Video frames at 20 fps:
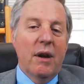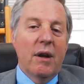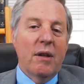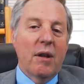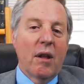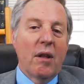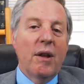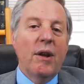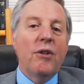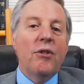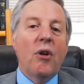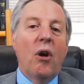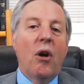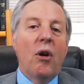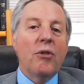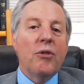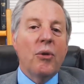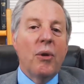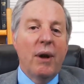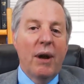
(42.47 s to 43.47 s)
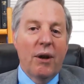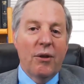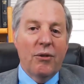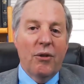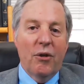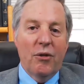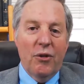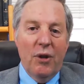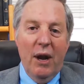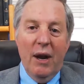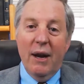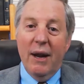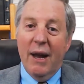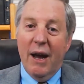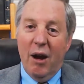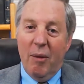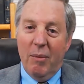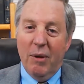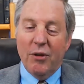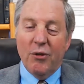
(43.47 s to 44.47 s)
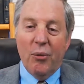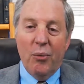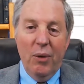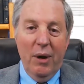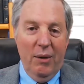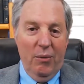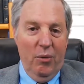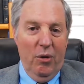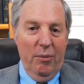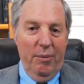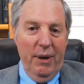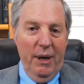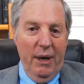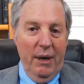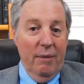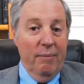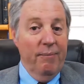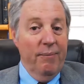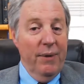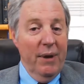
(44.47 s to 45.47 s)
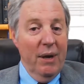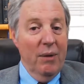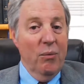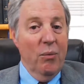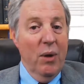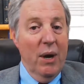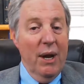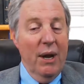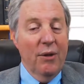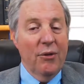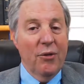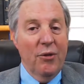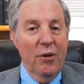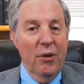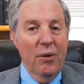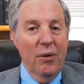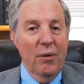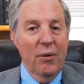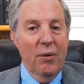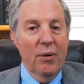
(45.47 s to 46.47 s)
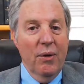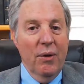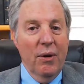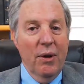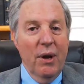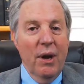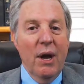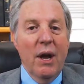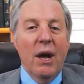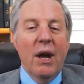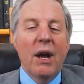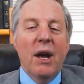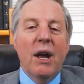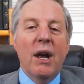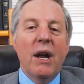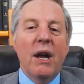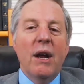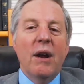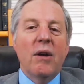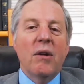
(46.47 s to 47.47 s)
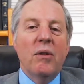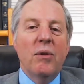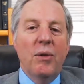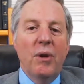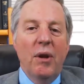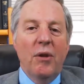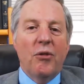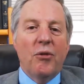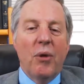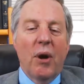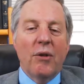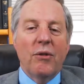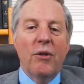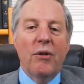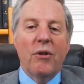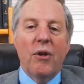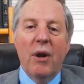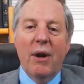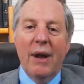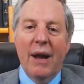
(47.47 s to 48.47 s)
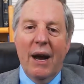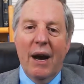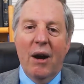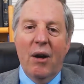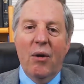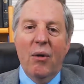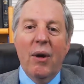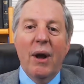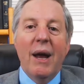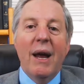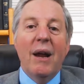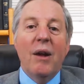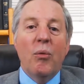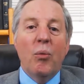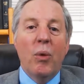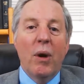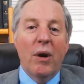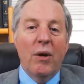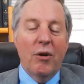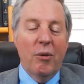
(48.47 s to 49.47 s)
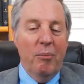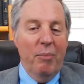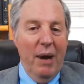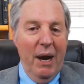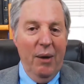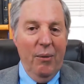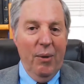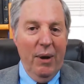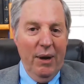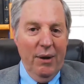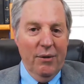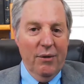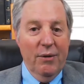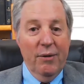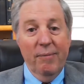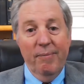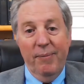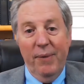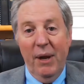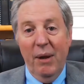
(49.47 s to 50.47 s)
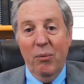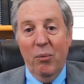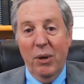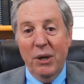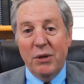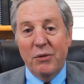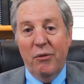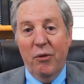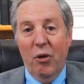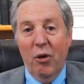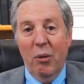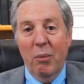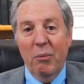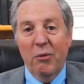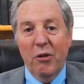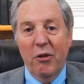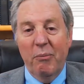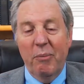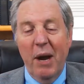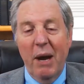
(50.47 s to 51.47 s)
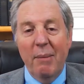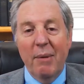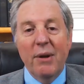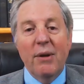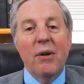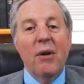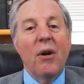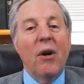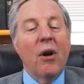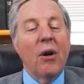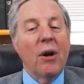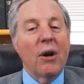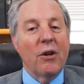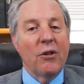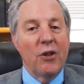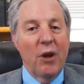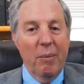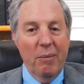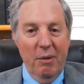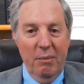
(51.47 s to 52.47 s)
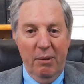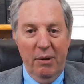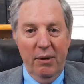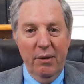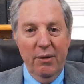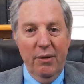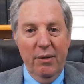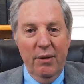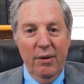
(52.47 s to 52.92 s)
The lease also has to state how much rent will be and when it's due. Include instructions on how and where to pay rent and which forms of payment are acceptable.